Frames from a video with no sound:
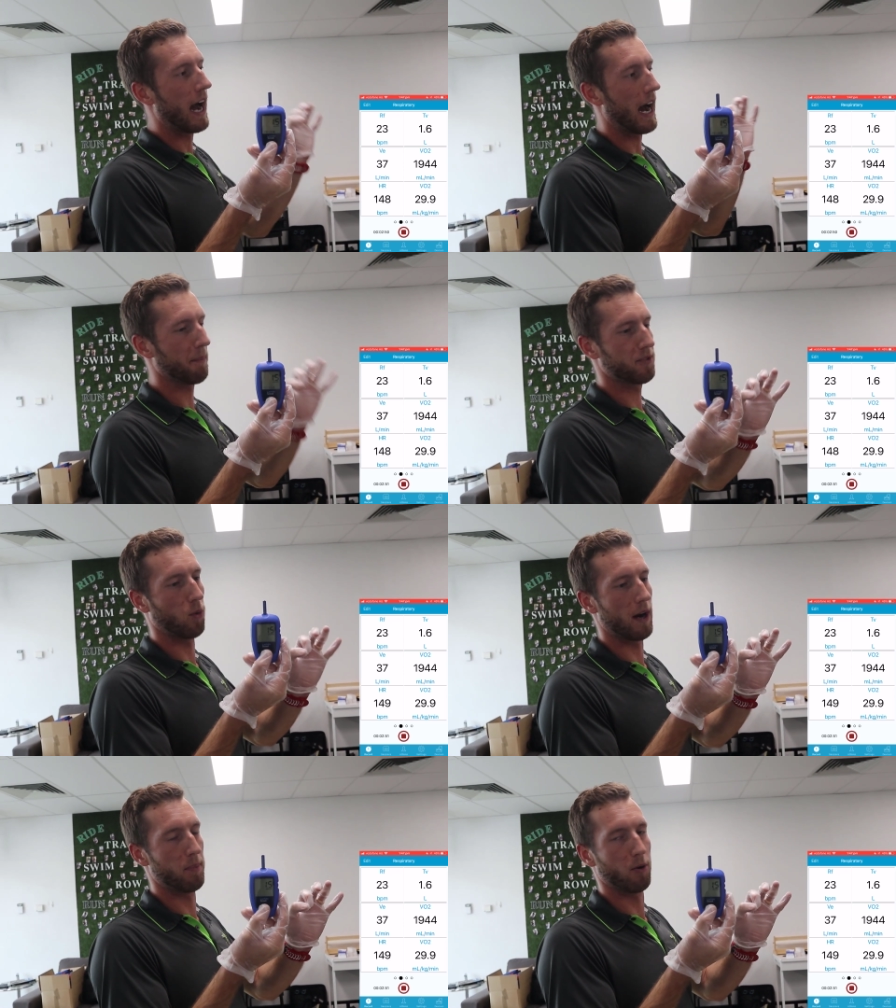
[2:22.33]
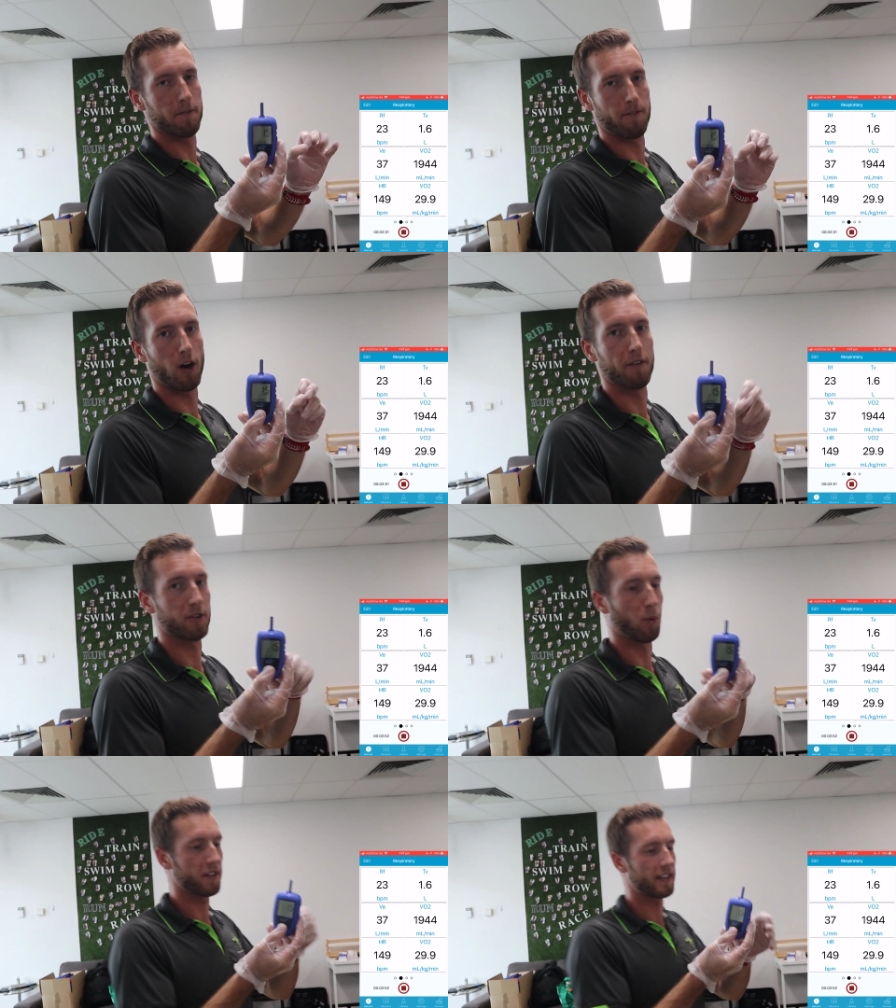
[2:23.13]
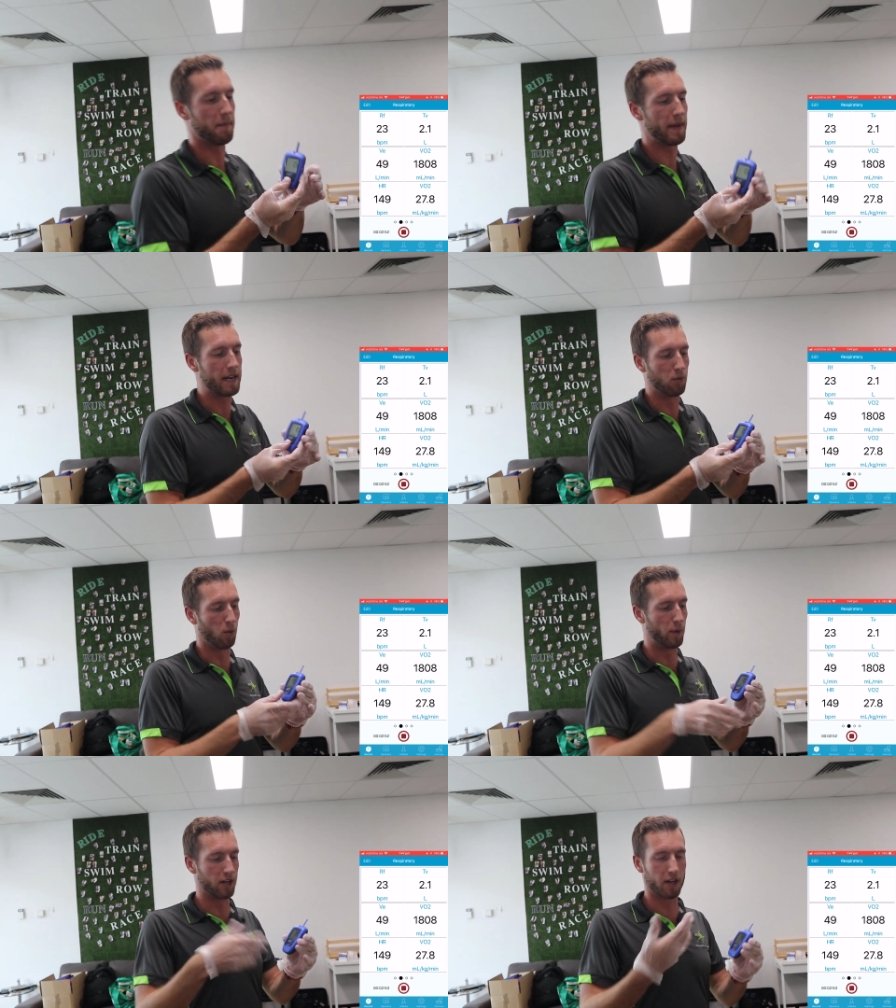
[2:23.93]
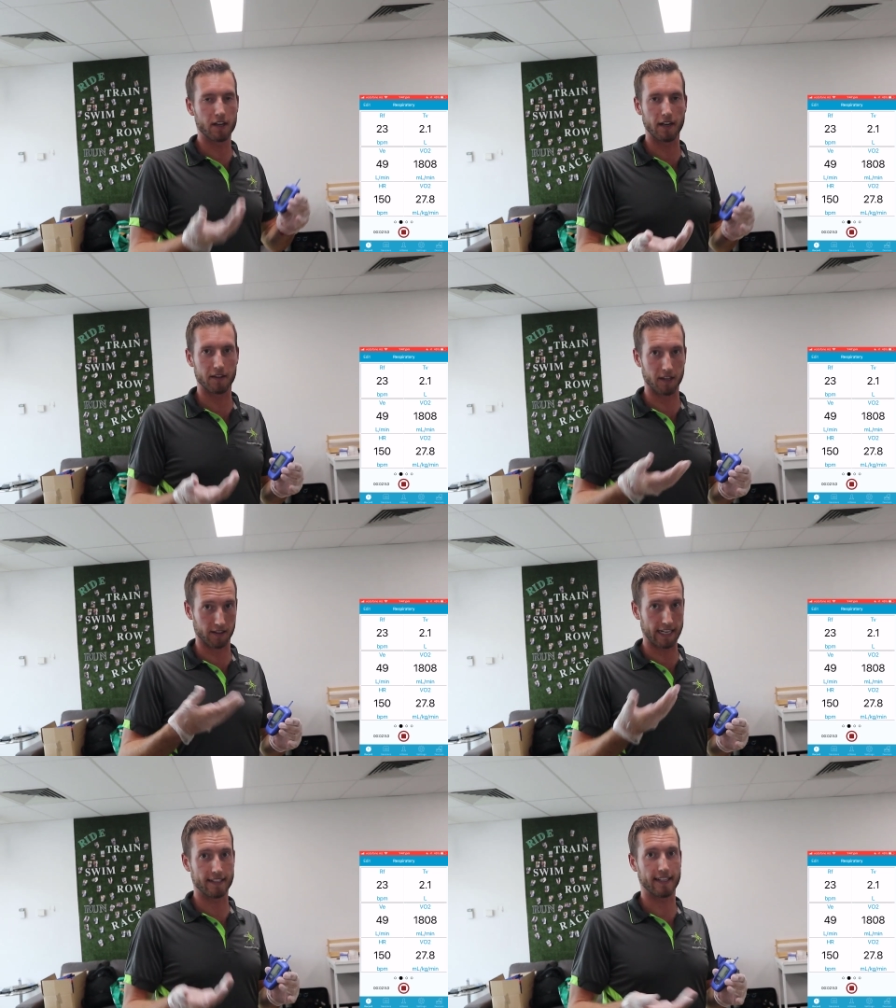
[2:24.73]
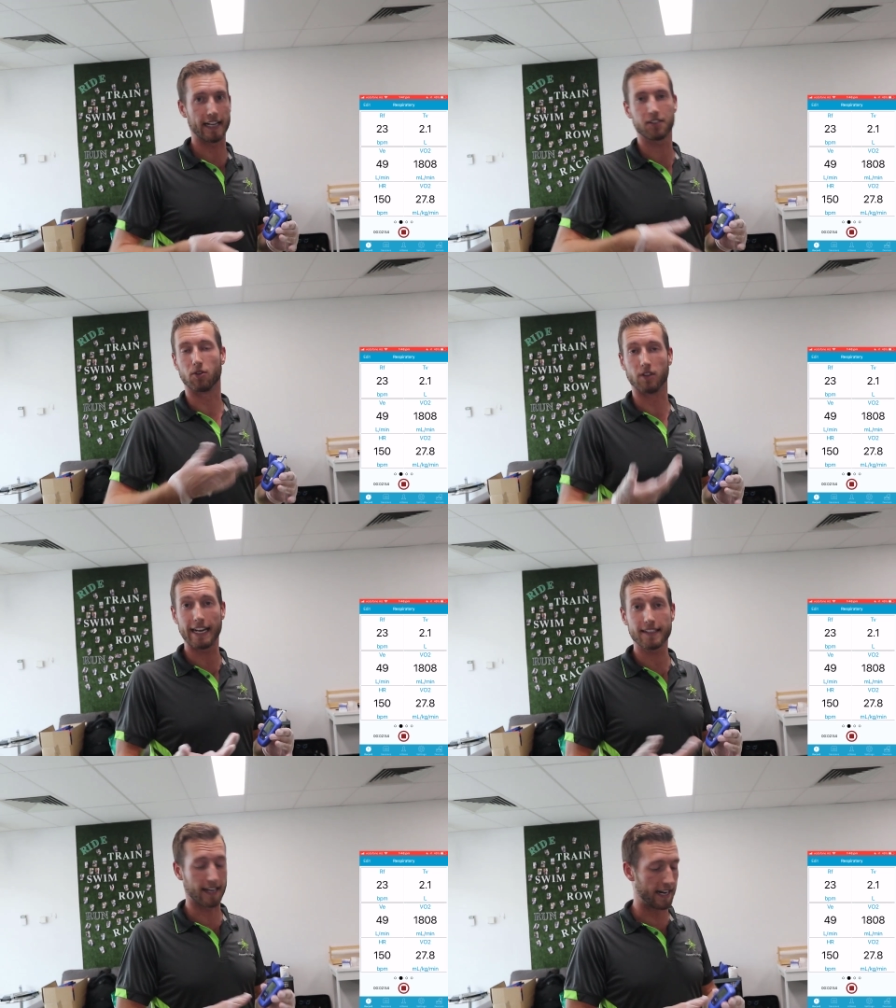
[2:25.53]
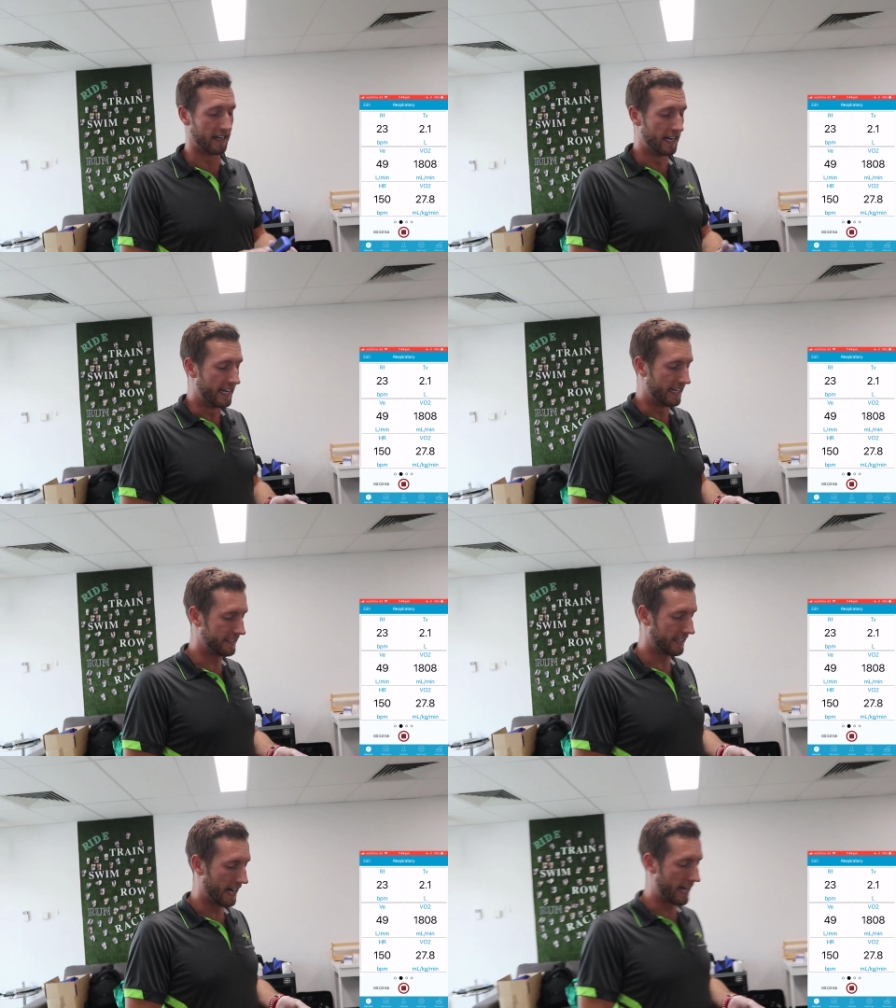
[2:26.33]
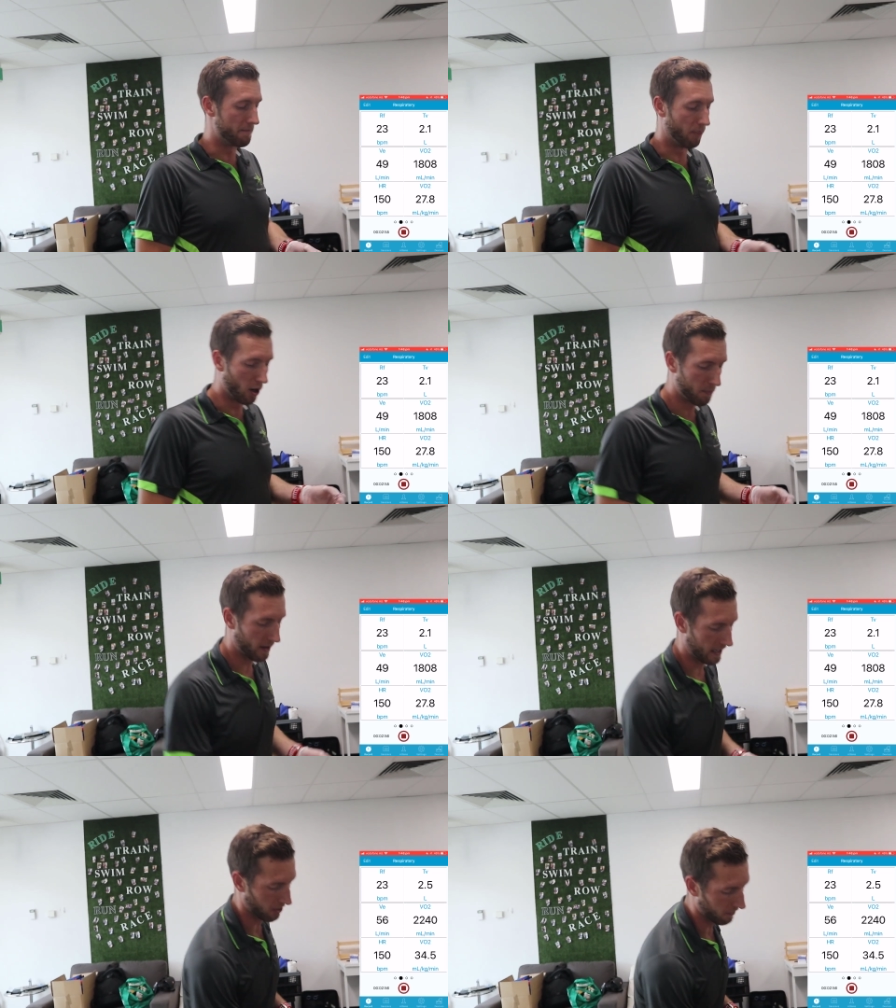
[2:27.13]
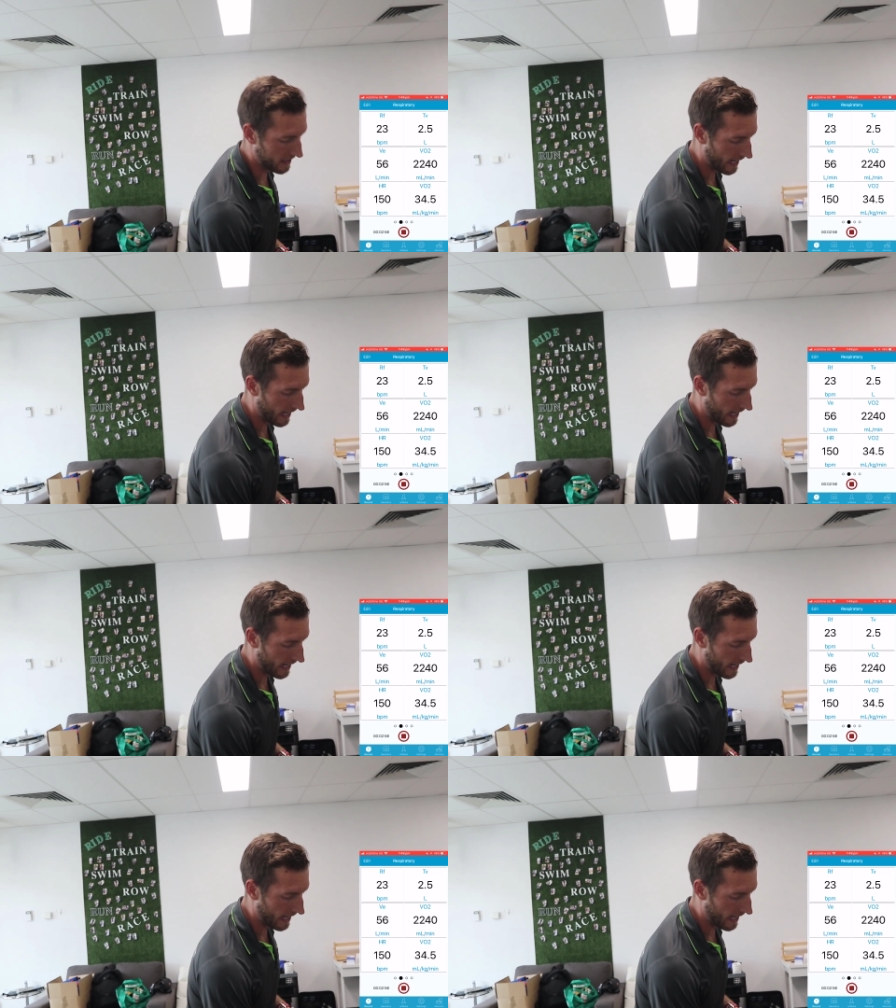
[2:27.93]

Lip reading: up to 1.5. So what does that mean? Well, we know that lactic acid or lactate is a byproduct of the